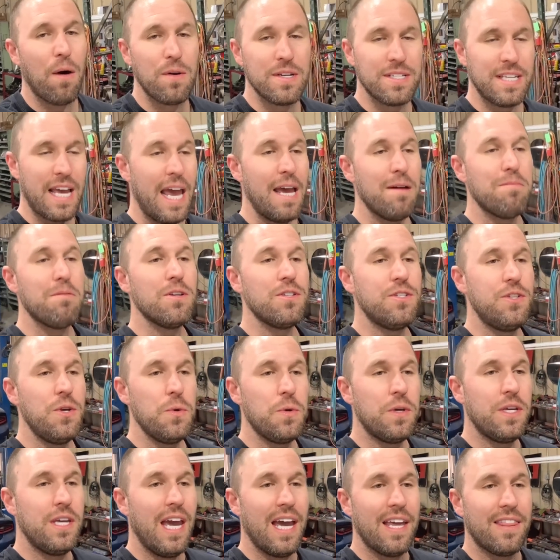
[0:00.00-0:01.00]
was able to
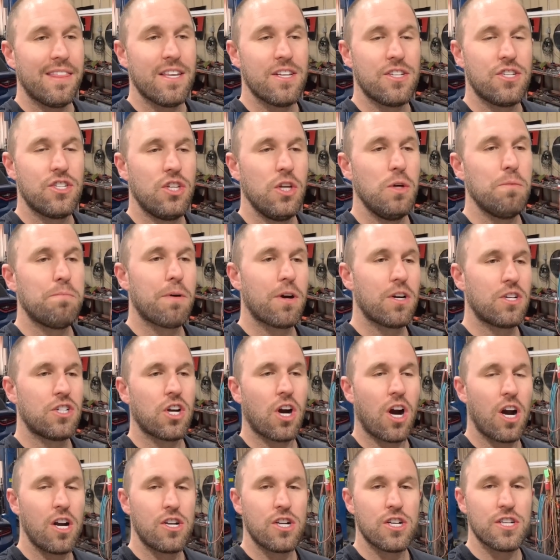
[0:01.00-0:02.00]
get the
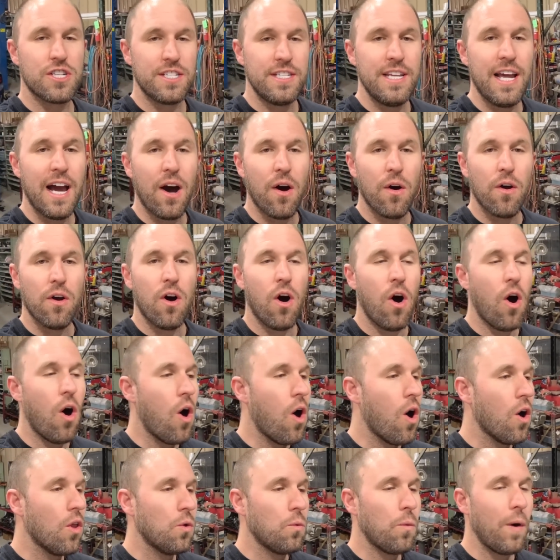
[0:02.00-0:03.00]
supercharger snout
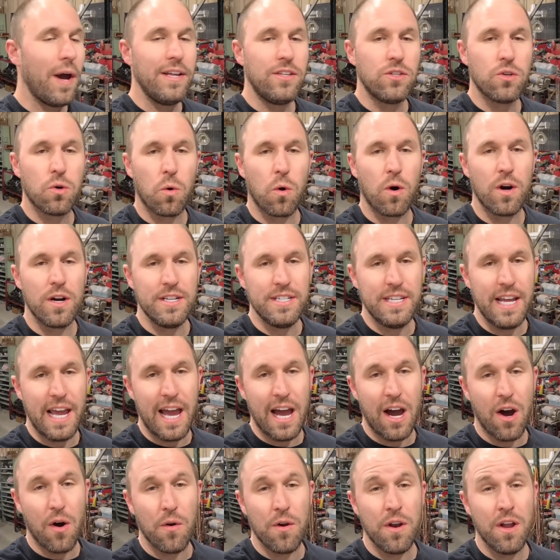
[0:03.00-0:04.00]
all the way torn
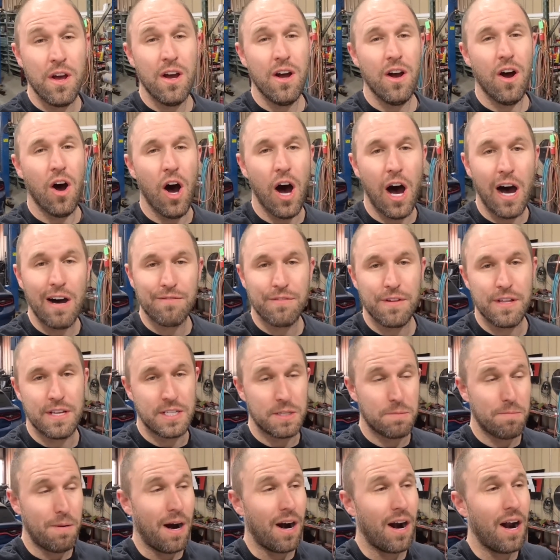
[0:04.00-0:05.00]
down off of the
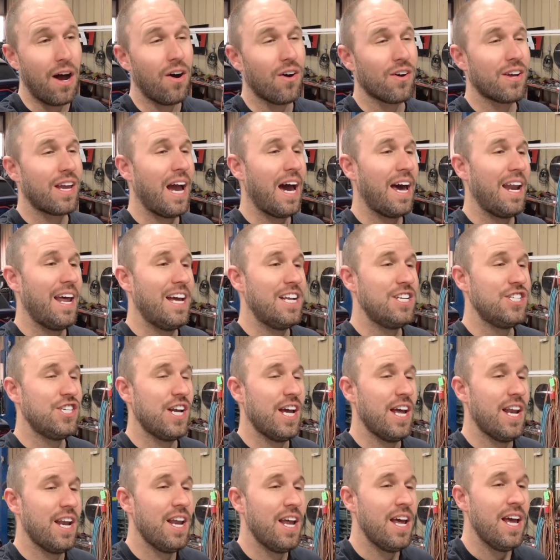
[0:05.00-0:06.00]
spare Hellcat
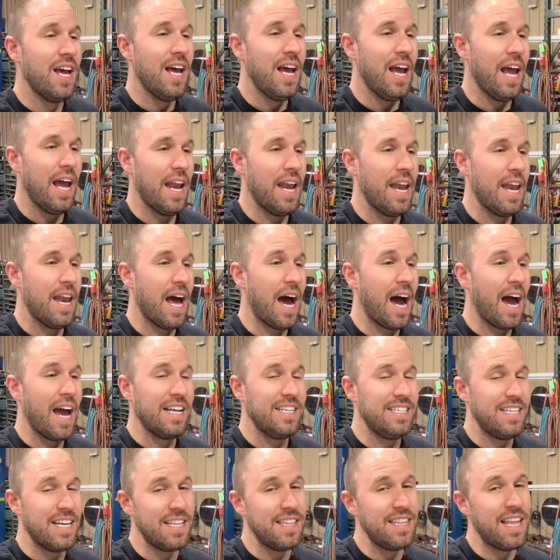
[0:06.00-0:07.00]
engine, and I
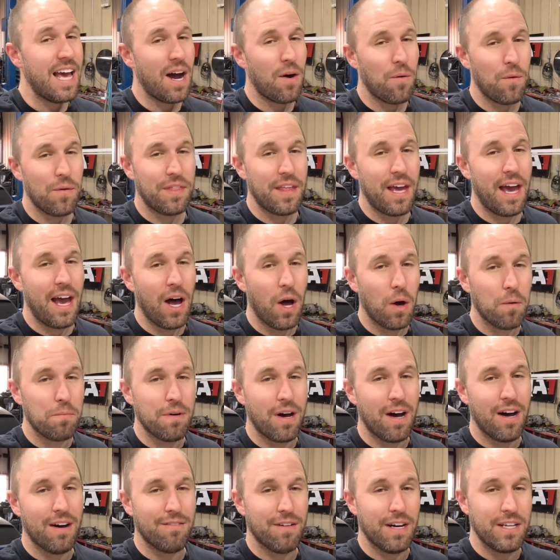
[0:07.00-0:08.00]
did that with the help
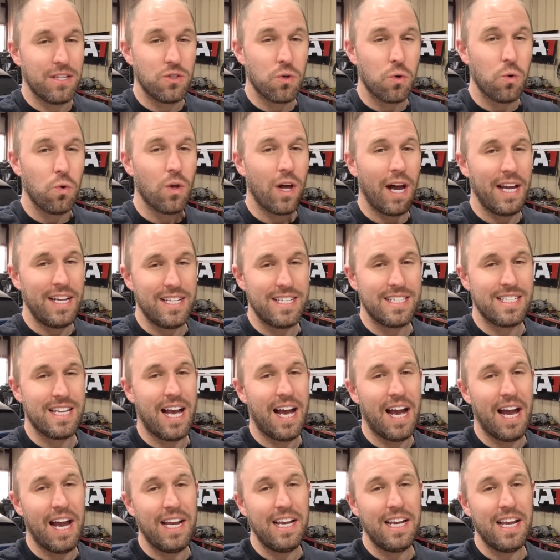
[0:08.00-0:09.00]
of a tool I
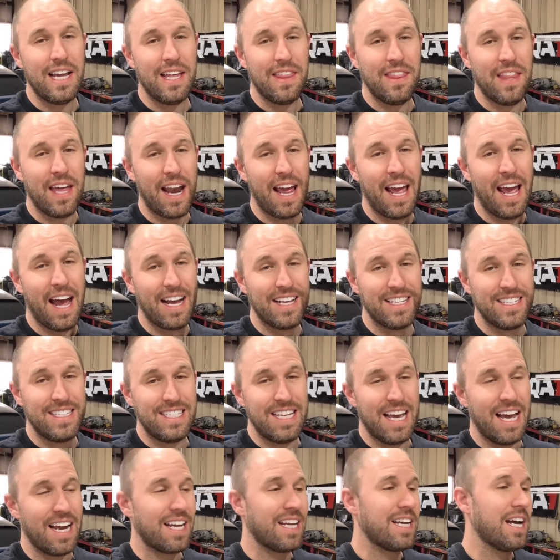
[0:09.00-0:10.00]
designed that I had
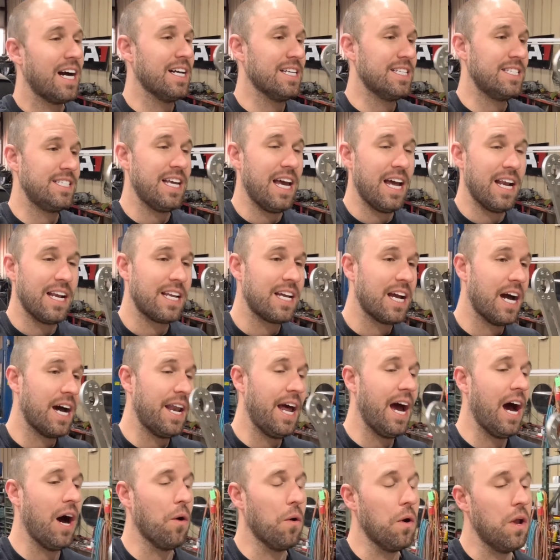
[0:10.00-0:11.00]
Send cut
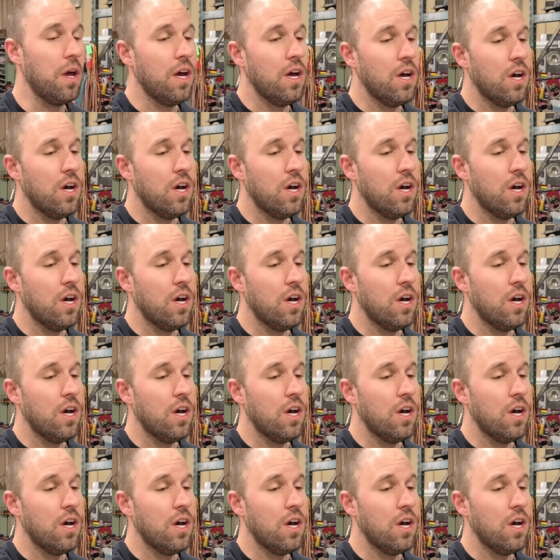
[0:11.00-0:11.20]
out.